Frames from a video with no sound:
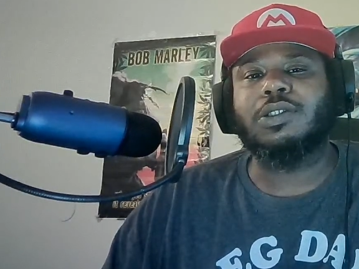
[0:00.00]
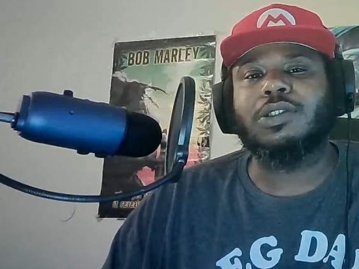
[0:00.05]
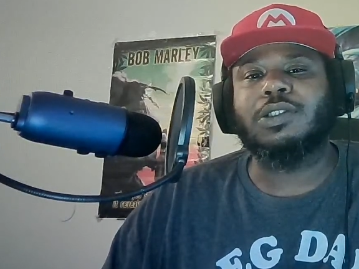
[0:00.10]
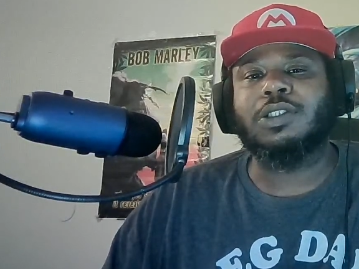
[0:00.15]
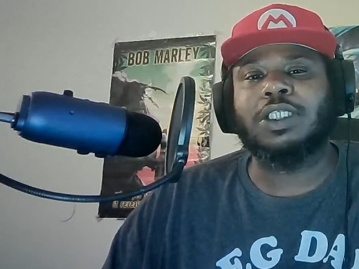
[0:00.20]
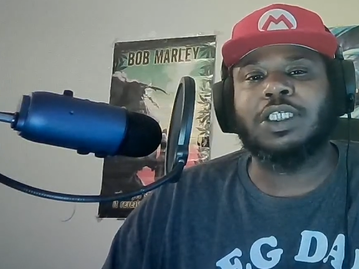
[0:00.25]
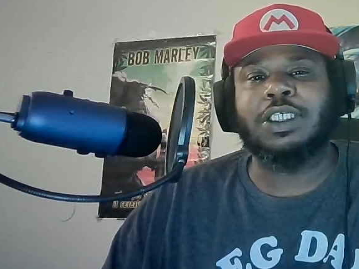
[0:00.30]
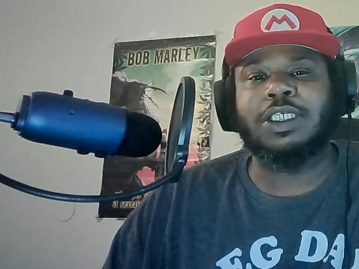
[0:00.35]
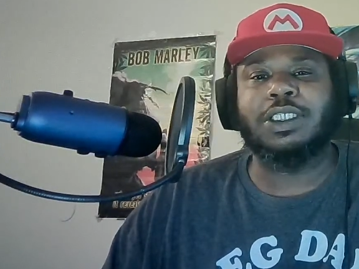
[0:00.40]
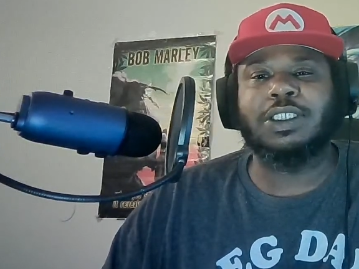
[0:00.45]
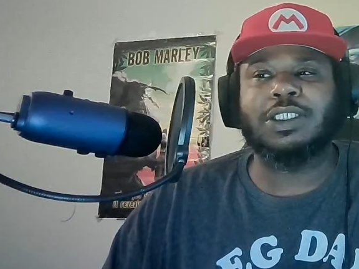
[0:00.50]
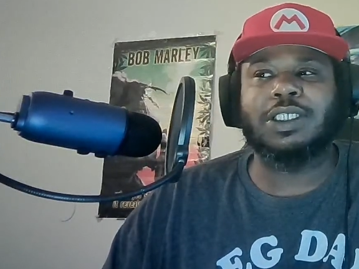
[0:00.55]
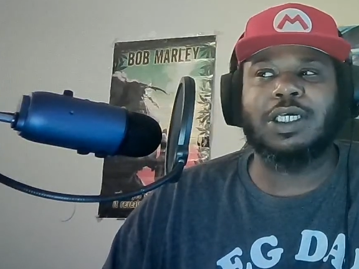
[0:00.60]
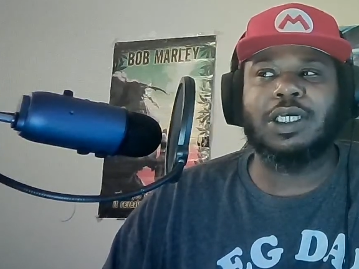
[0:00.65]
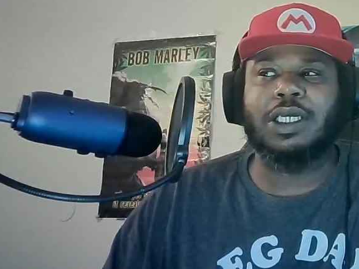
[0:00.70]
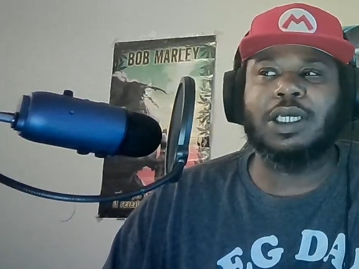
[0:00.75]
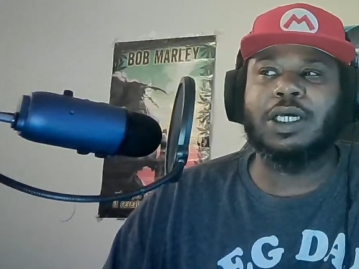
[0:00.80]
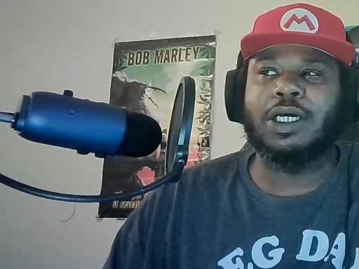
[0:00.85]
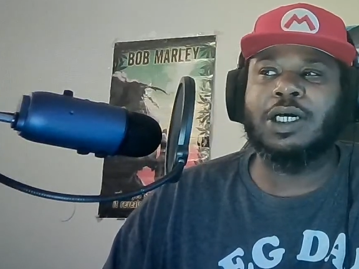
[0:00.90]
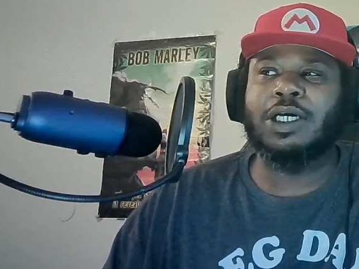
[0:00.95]
things
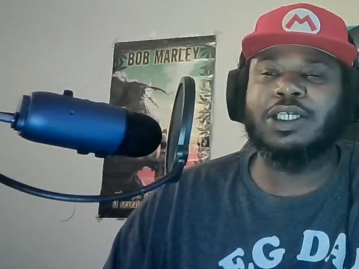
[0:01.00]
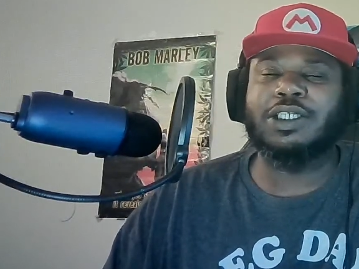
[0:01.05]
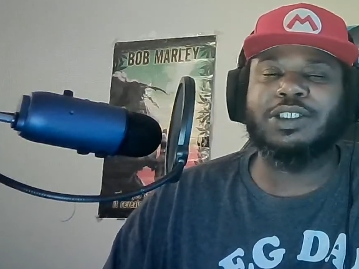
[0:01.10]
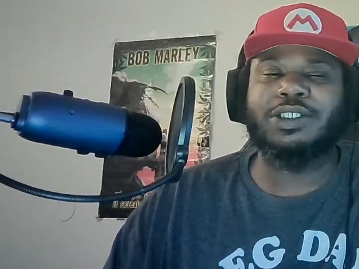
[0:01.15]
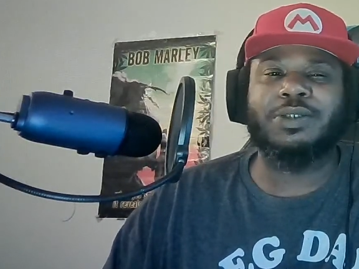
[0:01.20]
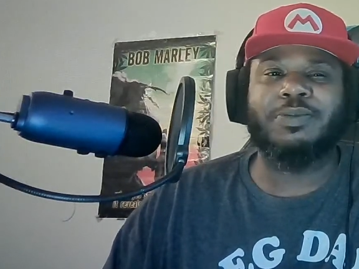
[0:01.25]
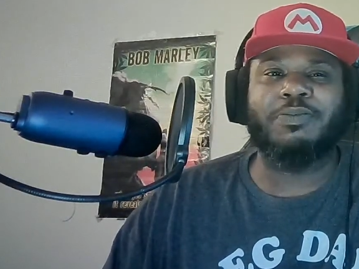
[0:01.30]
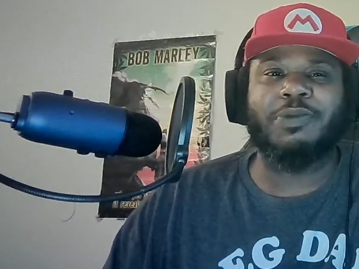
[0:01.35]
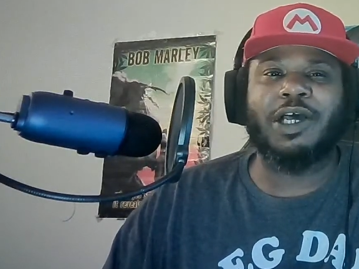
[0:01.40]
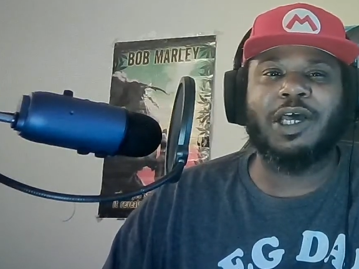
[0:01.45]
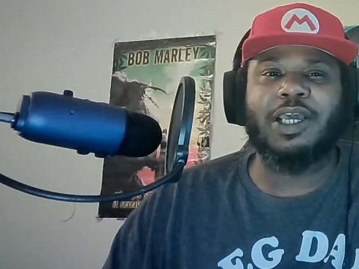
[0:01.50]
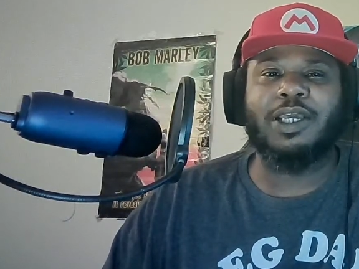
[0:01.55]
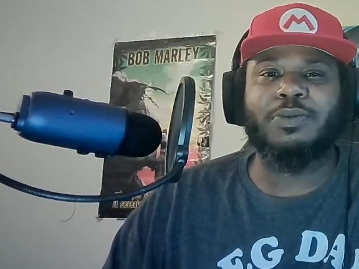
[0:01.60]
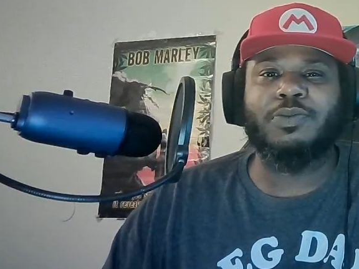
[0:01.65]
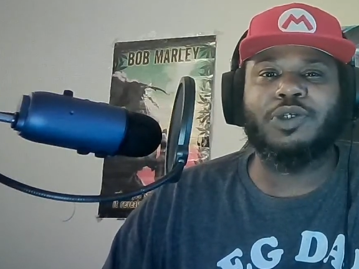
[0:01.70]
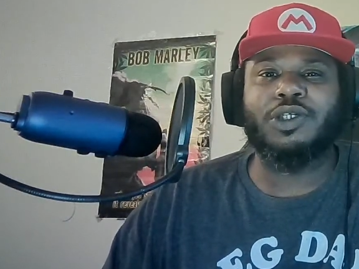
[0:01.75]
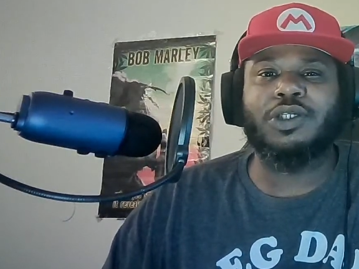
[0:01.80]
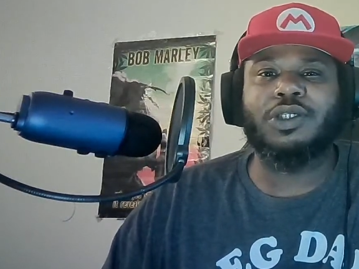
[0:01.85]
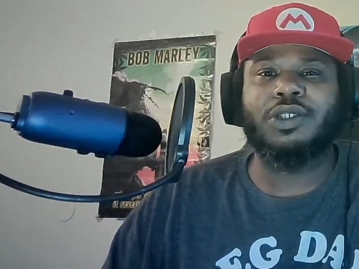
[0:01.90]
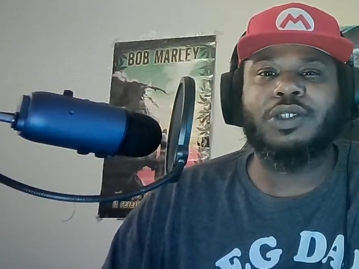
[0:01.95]
like Aunt
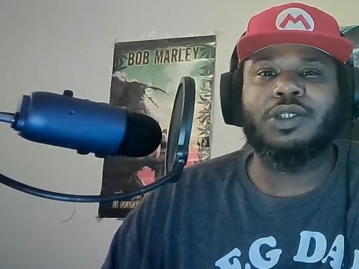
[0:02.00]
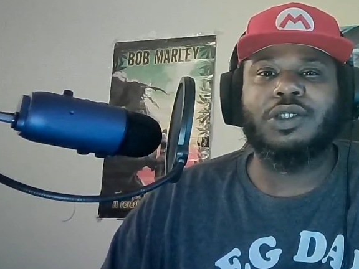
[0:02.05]
Jemima,